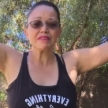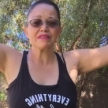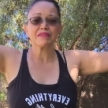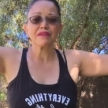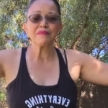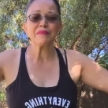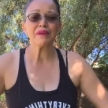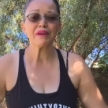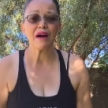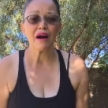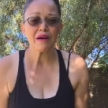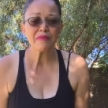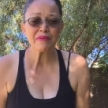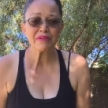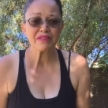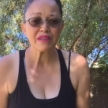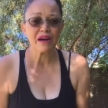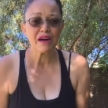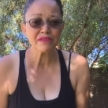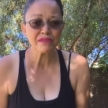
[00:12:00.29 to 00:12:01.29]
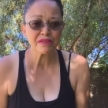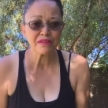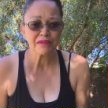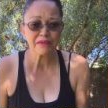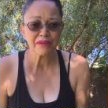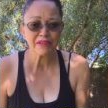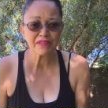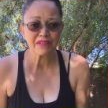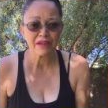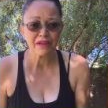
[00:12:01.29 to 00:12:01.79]
It's gonna be almost 100
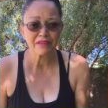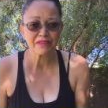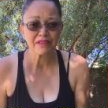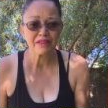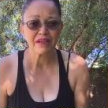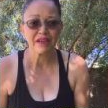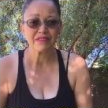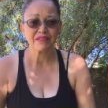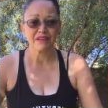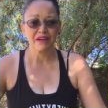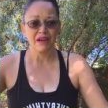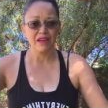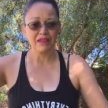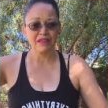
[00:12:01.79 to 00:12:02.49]
degrees out here today, so I gotta